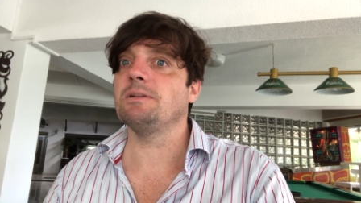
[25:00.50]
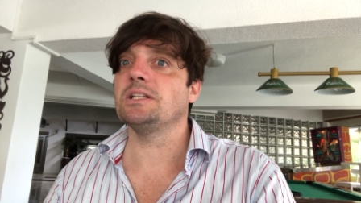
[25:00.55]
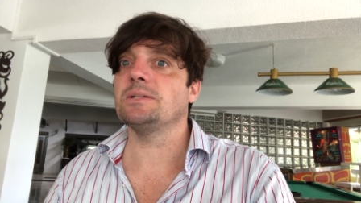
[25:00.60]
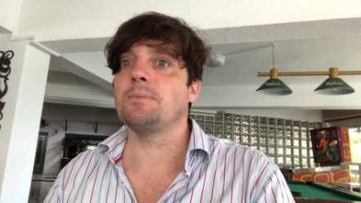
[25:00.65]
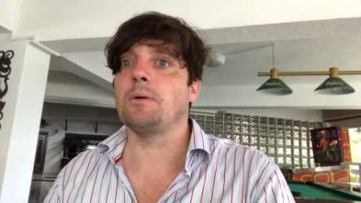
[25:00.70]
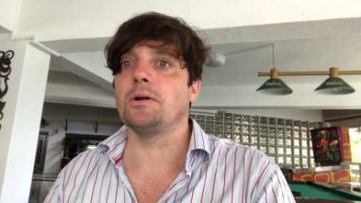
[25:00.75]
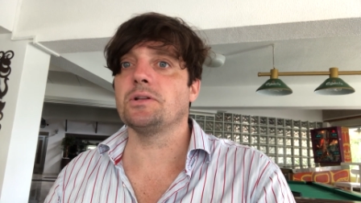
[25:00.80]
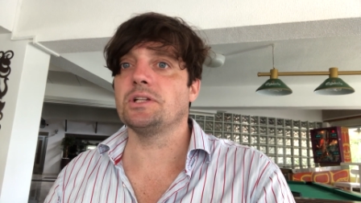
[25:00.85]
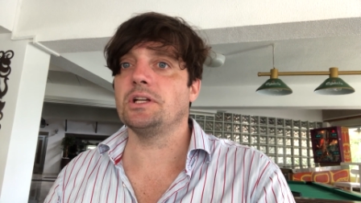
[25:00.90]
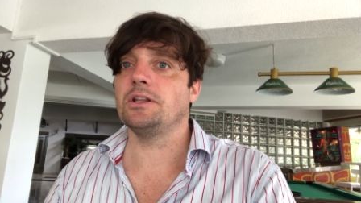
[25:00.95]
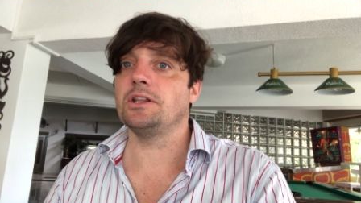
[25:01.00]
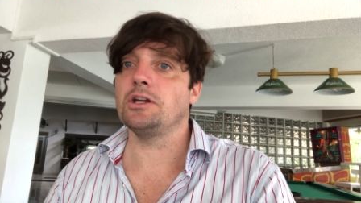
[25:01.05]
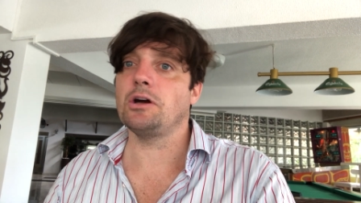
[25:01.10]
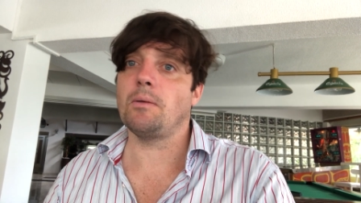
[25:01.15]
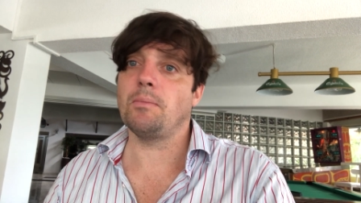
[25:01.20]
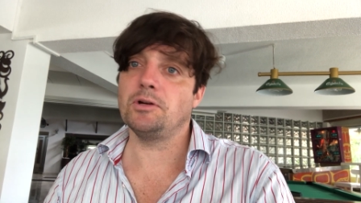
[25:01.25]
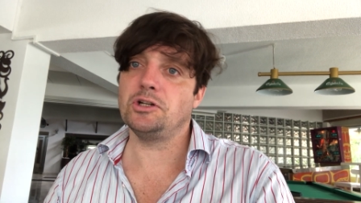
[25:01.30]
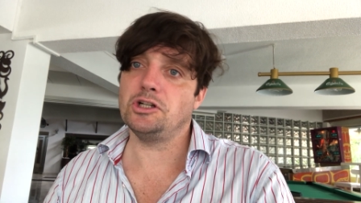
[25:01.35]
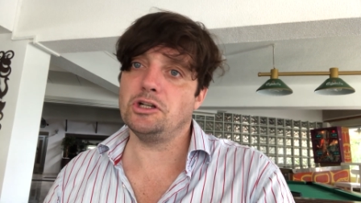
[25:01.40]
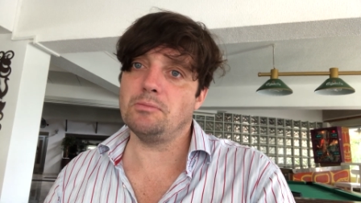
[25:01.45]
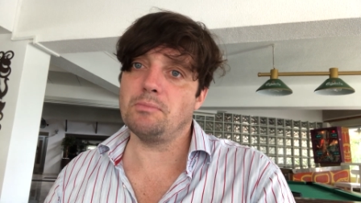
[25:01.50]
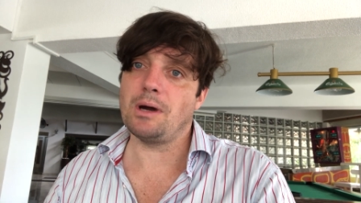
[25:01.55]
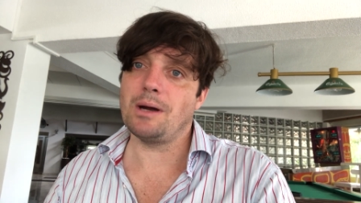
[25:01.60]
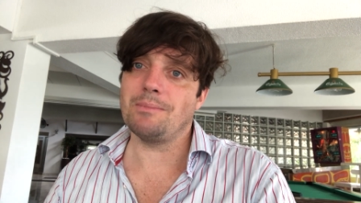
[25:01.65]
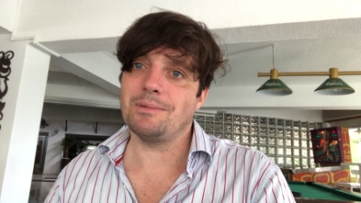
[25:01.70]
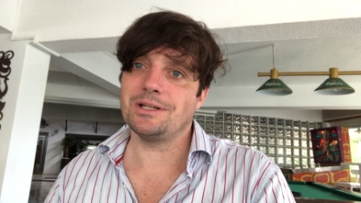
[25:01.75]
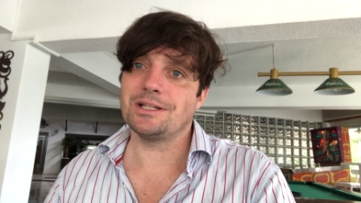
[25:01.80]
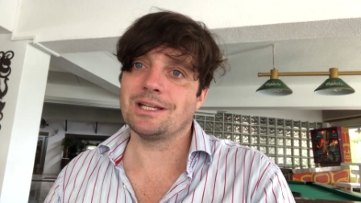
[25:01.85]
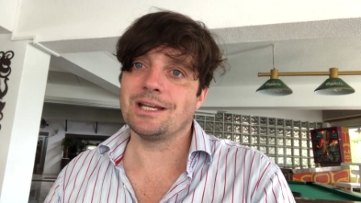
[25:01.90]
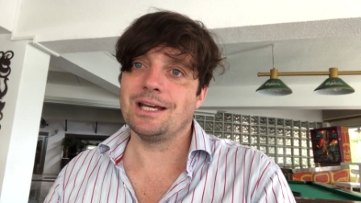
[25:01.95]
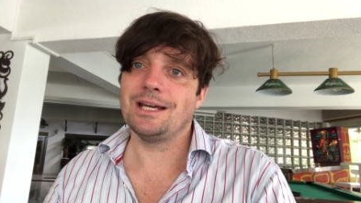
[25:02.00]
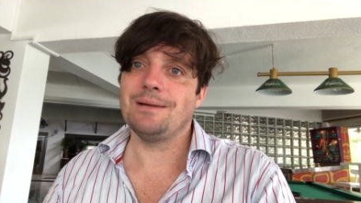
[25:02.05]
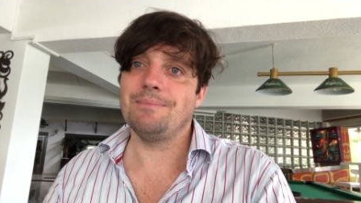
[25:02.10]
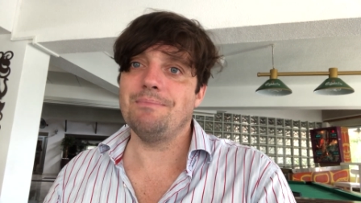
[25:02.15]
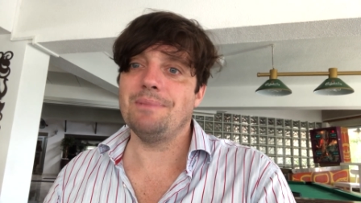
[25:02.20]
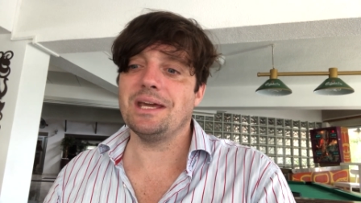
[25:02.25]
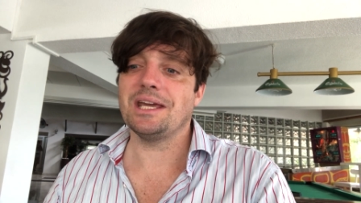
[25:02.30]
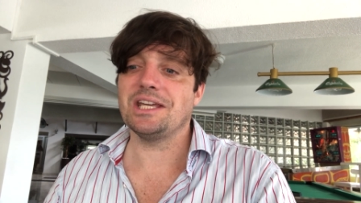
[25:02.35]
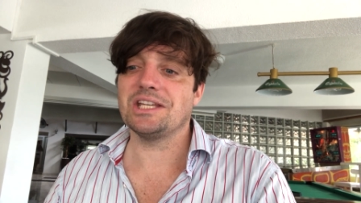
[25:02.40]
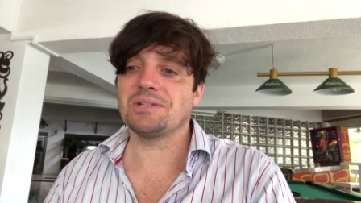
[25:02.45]
be spotted at the opportune moment
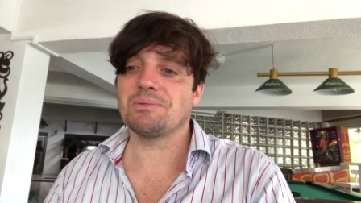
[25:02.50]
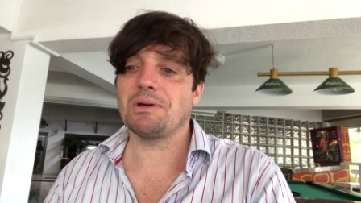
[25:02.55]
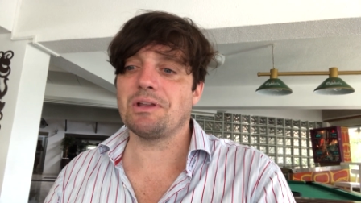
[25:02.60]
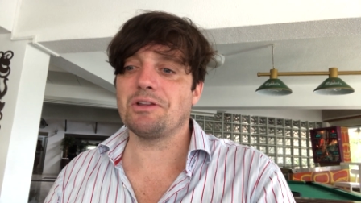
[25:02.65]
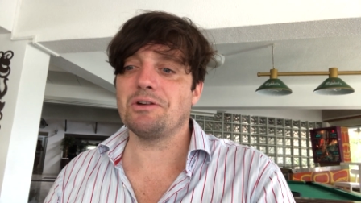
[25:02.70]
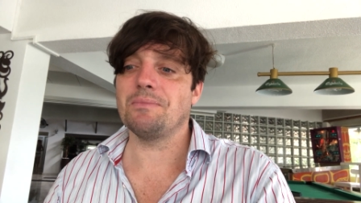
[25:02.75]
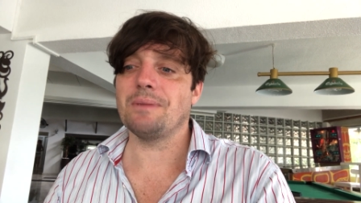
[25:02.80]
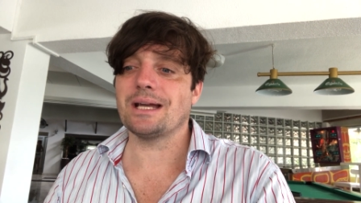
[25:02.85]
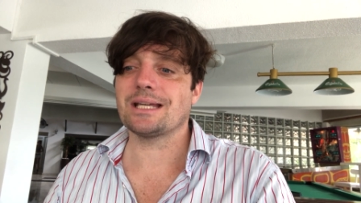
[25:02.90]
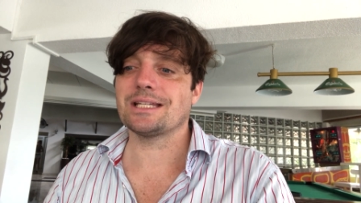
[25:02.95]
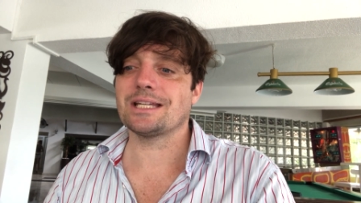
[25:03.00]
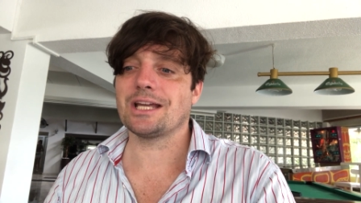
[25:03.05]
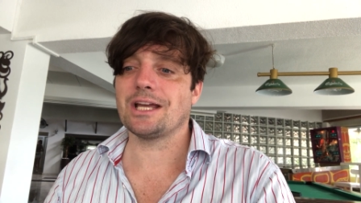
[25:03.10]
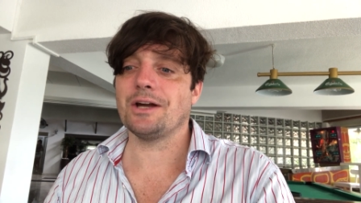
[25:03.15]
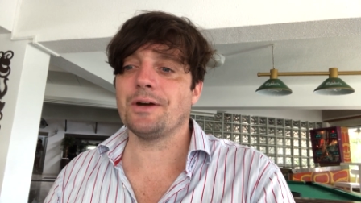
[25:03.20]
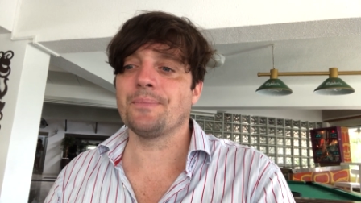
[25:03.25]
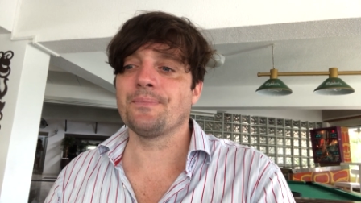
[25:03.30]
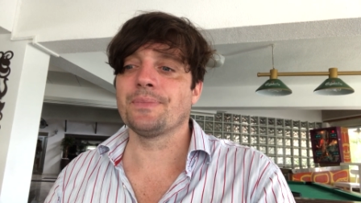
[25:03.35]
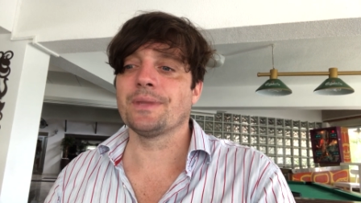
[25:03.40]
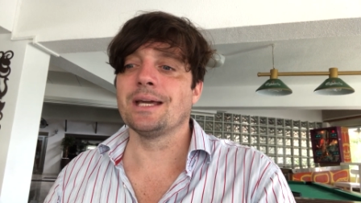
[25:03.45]
making its way through Mexico.